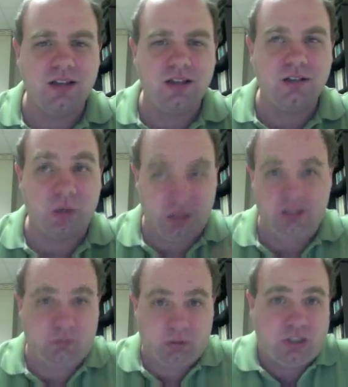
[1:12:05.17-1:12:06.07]

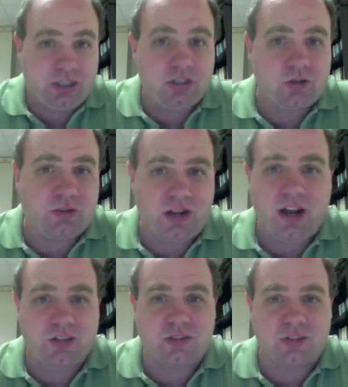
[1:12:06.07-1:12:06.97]
Which it is true in the
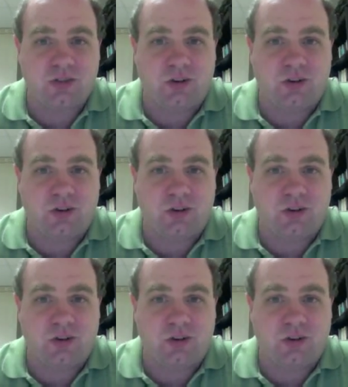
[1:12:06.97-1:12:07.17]
Austrian story.